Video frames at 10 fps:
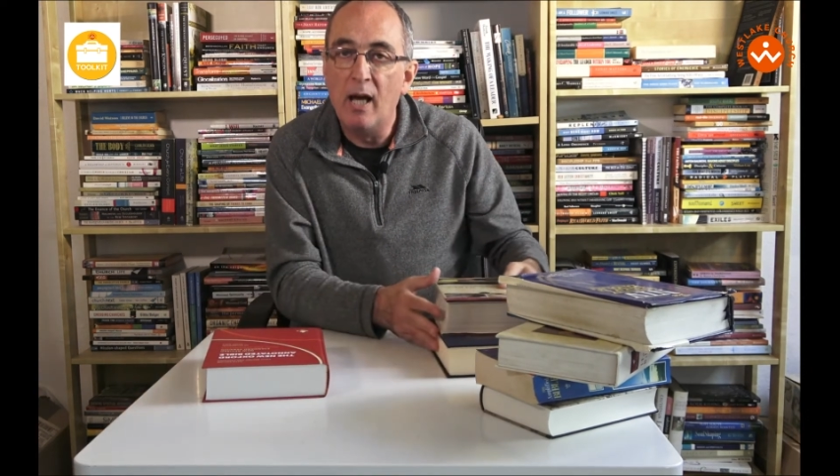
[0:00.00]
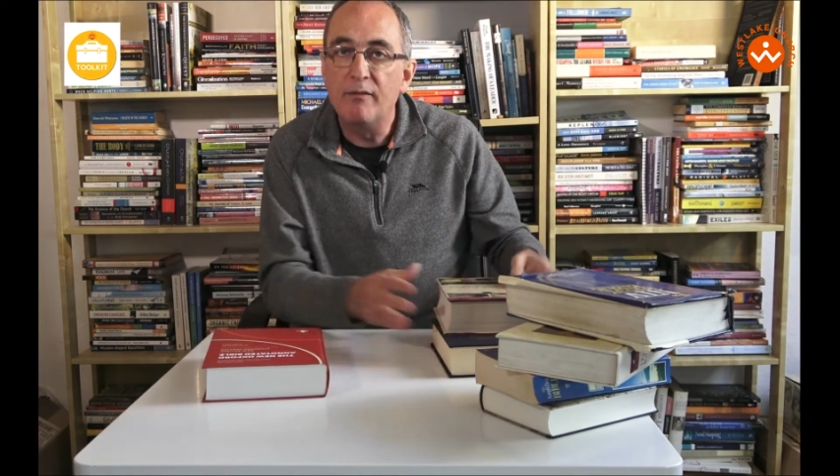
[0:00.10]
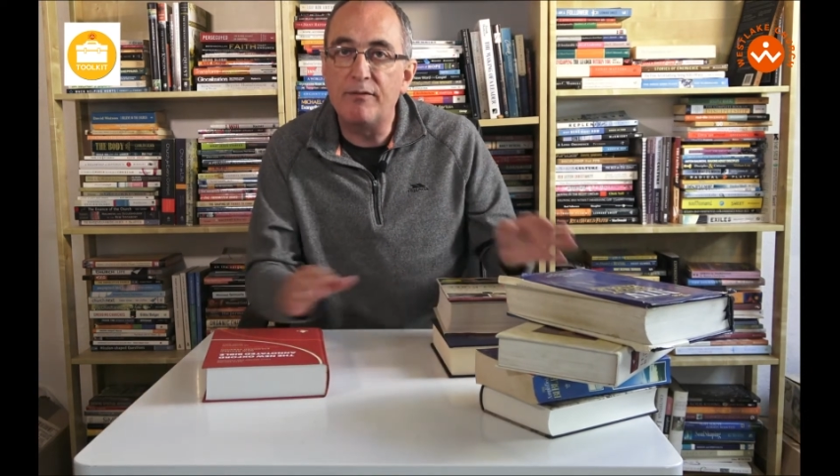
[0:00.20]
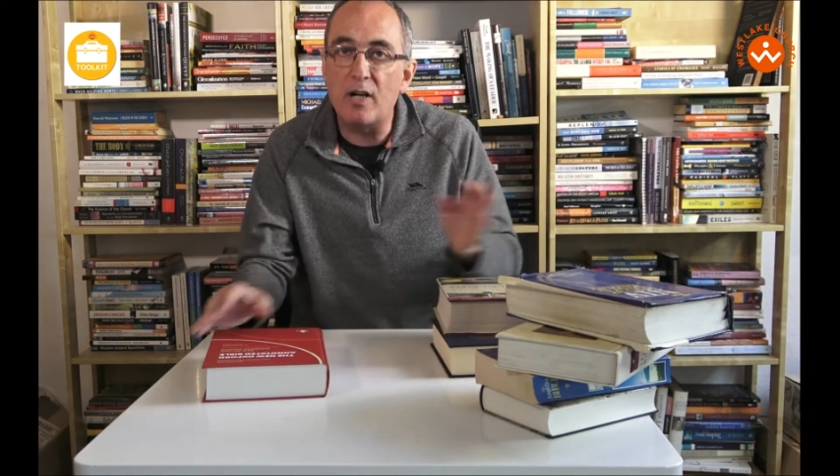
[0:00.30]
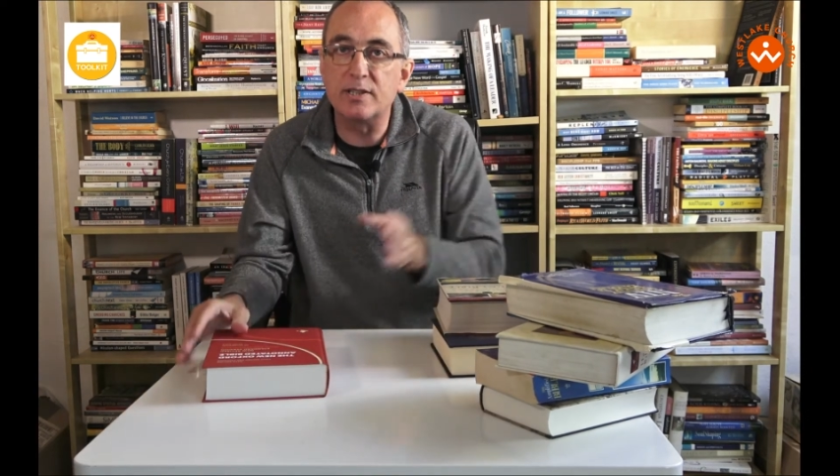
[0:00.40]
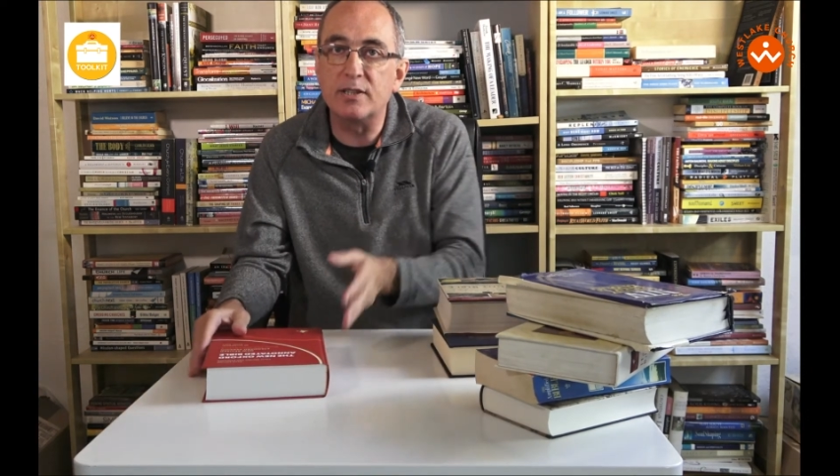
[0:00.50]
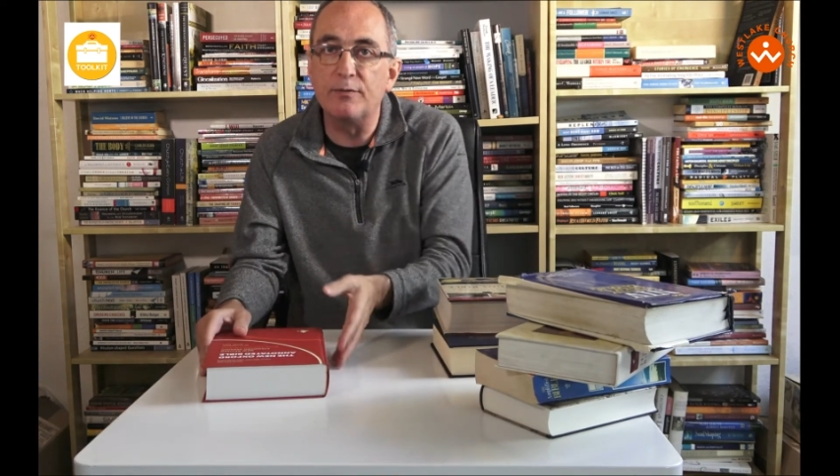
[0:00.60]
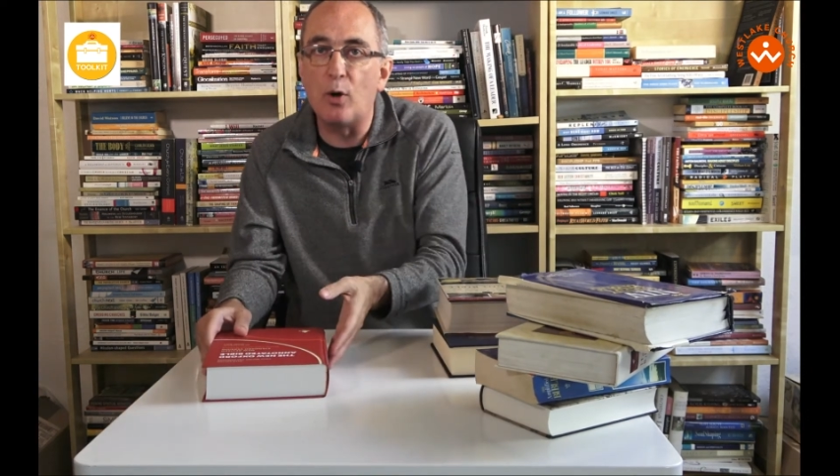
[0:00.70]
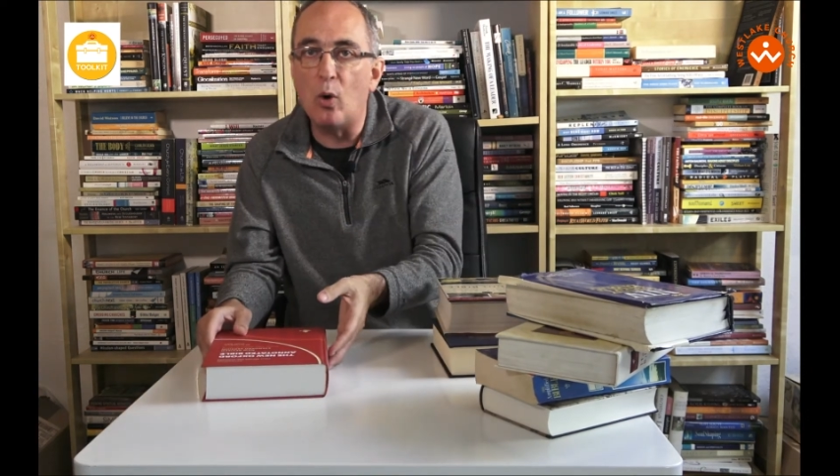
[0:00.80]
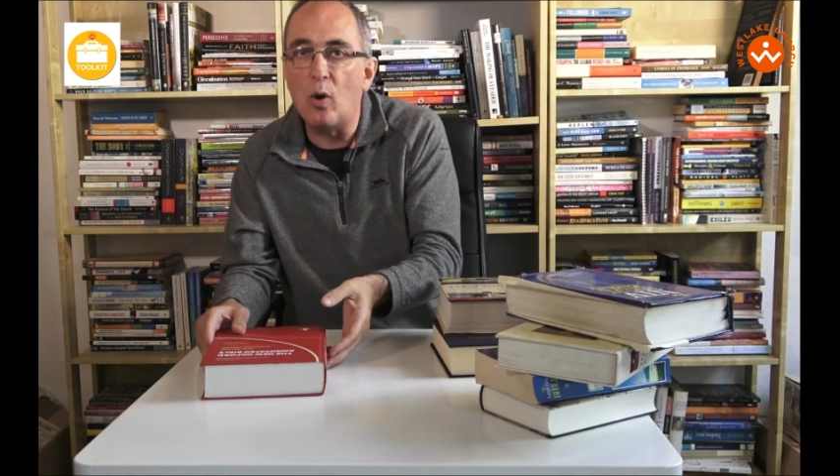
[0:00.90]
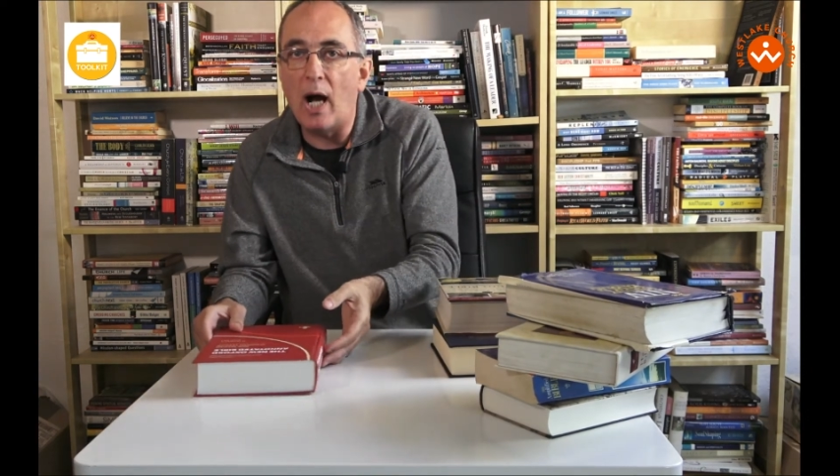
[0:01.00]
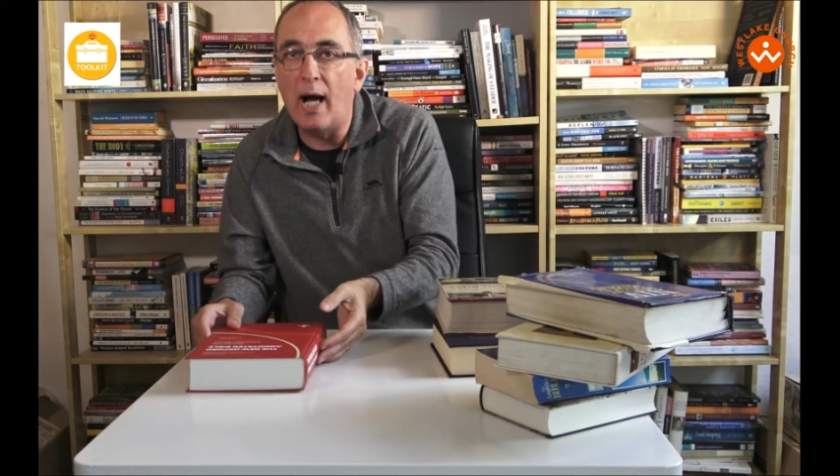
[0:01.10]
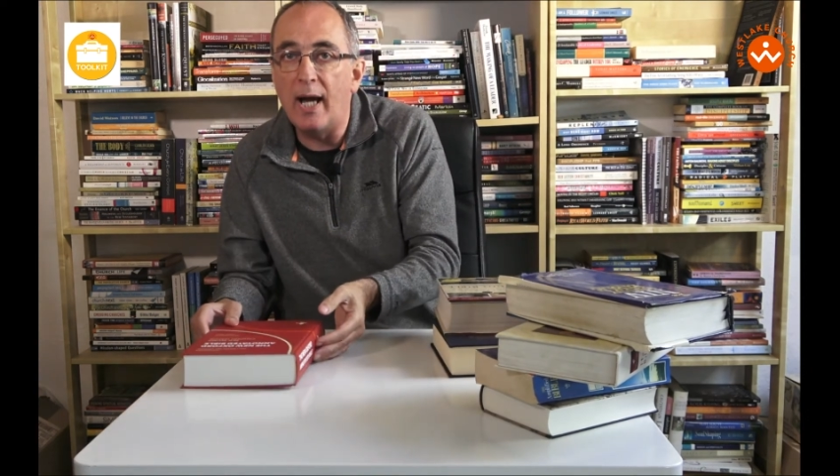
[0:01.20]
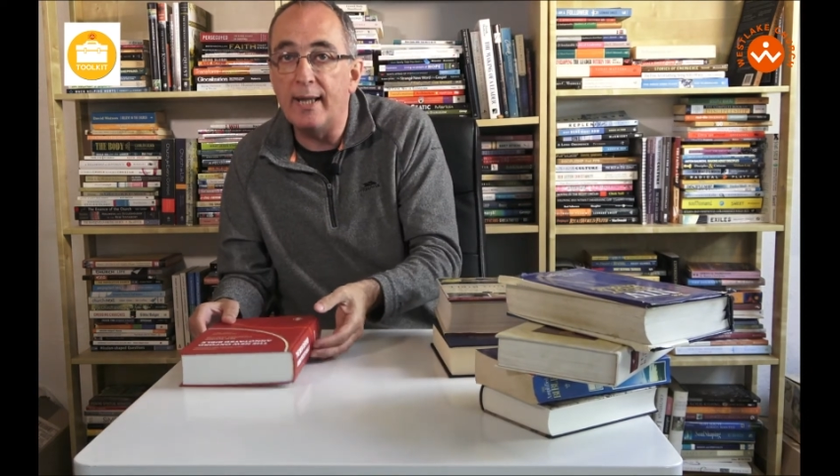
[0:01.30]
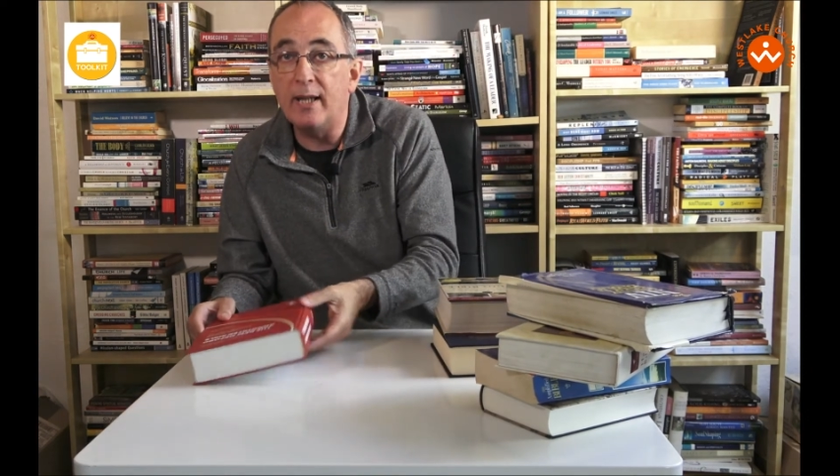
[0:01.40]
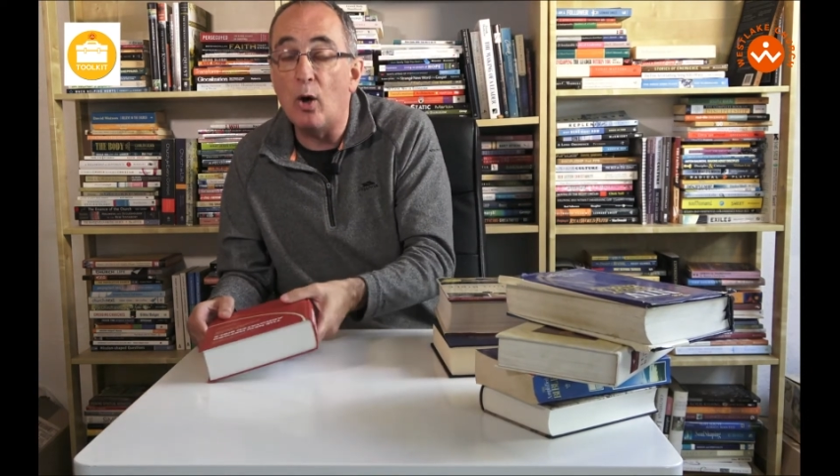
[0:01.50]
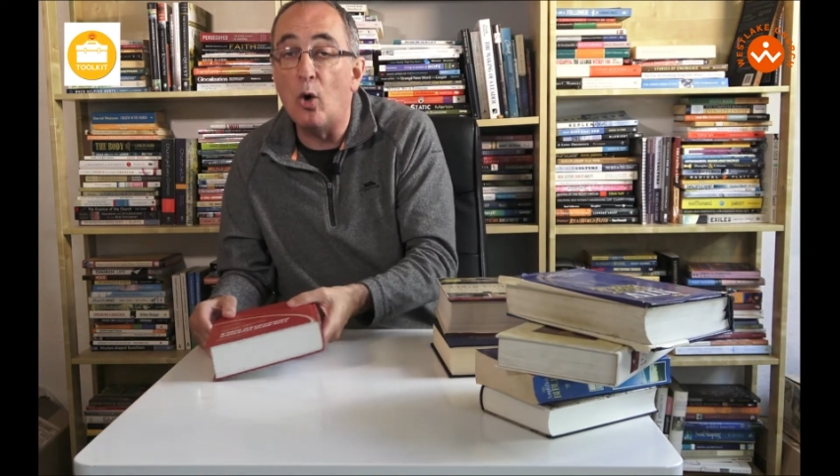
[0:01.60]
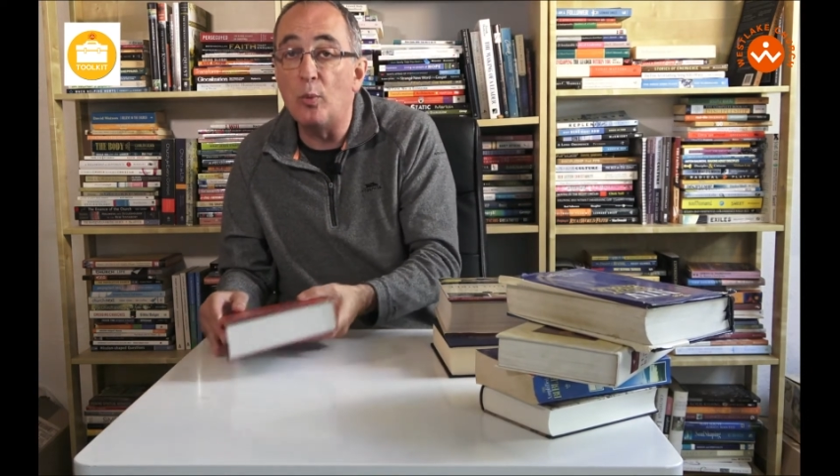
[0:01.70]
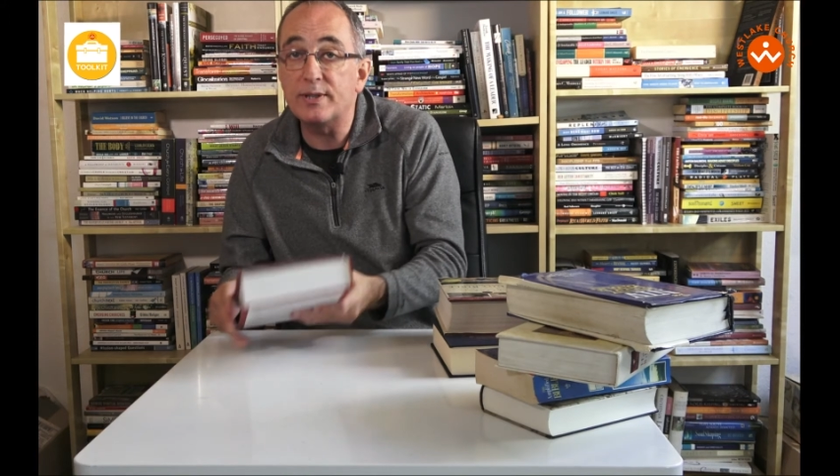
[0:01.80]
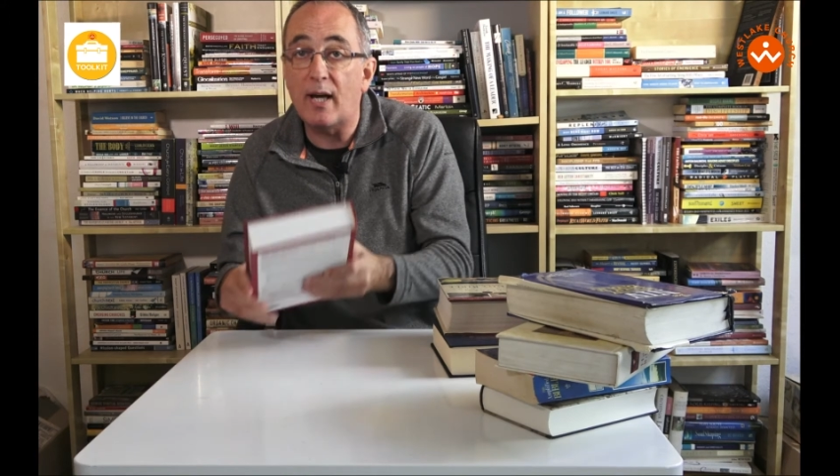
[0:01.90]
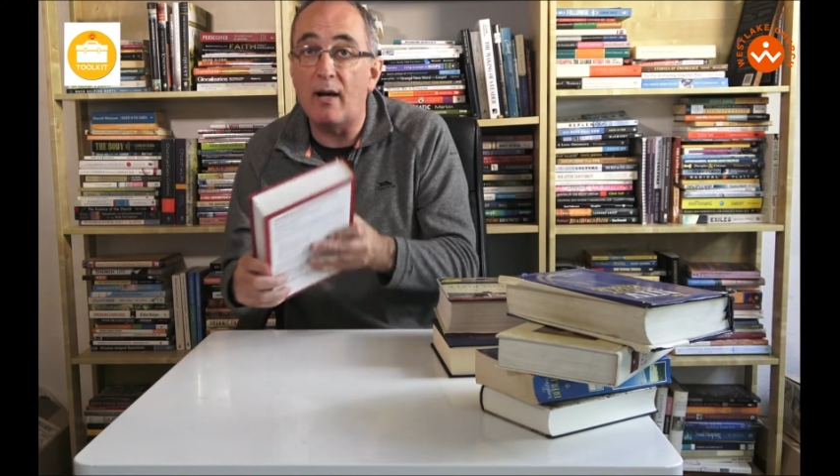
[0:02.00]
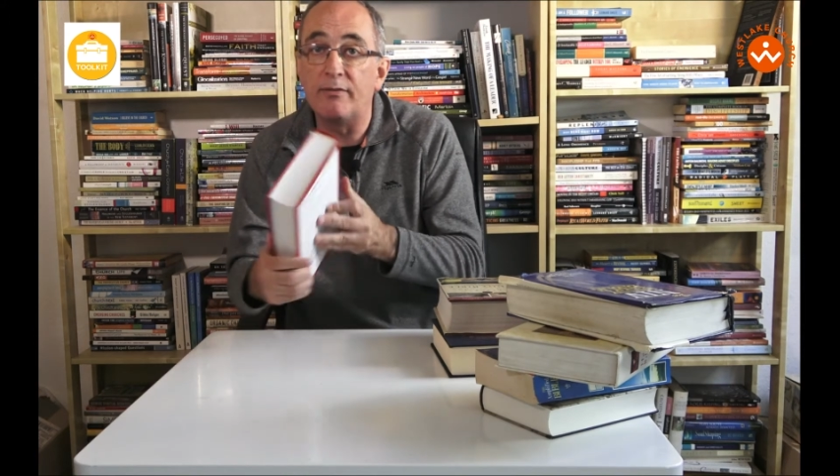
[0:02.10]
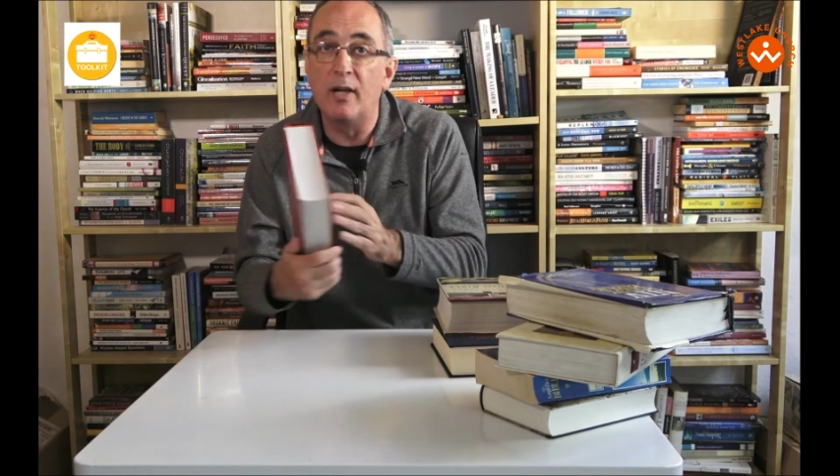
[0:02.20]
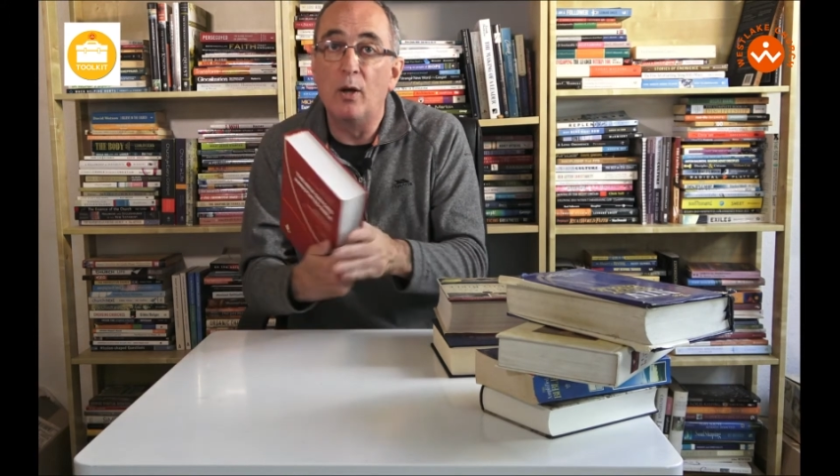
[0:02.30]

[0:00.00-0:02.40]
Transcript: First of all, I always have